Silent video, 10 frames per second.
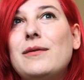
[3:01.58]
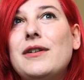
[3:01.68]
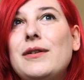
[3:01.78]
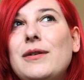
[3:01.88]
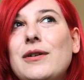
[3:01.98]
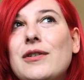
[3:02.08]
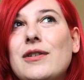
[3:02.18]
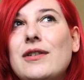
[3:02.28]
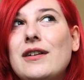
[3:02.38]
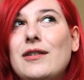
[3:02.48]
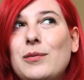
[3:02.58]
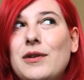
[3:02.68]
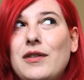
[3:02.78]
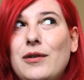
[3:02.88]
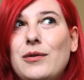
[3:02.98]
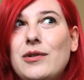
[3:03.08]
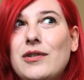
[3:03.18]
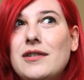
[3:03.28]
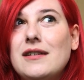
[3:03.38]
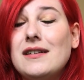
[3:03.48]
don't want to, because it's one of
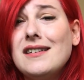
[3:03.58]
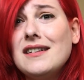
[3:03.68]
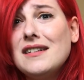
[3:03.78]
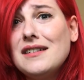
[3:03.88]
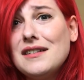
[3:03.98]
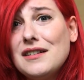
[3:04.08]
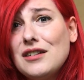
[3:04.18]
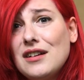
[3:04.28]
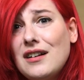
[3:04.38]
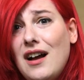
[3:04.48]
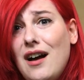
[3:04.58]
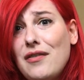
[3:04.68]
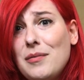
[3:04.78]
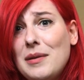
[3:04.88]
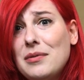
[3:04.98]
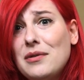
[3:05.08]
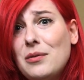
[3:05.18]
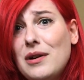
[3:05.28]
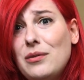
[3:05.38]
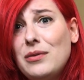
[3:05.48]
those, half the people in
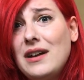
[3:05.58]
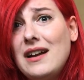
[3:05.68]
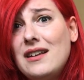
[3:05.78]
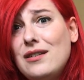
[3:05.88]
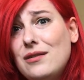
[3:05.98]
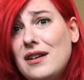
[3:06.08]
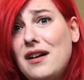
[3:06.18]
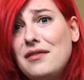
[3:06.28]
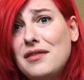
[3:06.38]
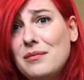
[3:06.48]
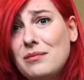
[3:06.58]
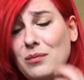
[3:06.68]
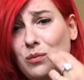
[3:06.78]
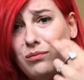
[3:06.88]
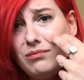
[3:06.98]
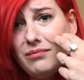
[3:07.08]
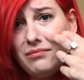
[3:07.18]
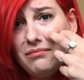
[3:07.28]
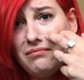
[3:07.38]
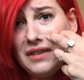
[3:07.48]
the world will hate you and half of them
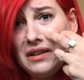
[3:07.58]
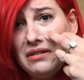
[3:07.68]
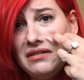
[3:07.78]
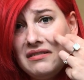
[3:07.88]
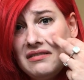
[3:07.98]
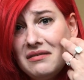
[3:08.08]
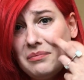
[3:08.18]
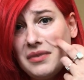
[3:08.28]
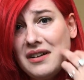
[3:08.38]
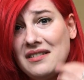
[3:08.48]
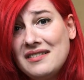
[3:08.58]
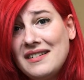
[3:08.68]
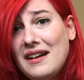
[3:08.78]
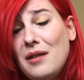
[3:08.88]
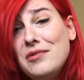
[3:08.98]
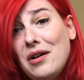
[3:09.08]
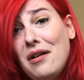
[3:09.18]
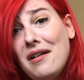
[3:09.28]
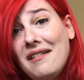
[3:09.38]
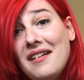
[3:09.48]
might not. But I'm
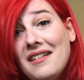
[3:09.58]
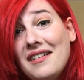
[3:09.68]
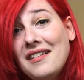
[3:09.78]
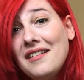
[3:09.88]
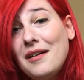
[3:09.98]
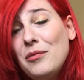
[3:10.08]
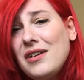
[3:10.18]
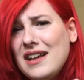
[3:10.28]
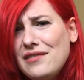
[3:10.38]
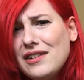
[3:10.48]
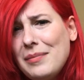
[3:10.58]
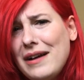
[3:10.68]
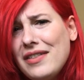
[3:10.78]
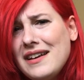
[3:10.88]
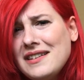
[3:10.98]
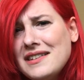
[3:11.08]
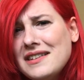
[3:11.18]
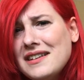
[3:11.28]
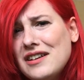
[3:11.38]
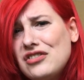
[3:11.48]
not evil about
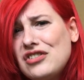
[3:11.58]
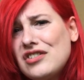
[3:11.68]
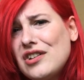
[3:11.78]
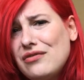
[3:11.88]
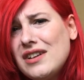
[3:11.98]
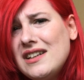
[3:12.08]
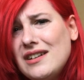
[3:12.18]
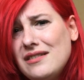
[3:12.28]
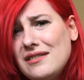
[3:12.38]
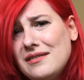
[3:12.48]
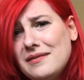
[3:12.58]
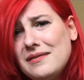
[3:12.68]
this. It's just I really don't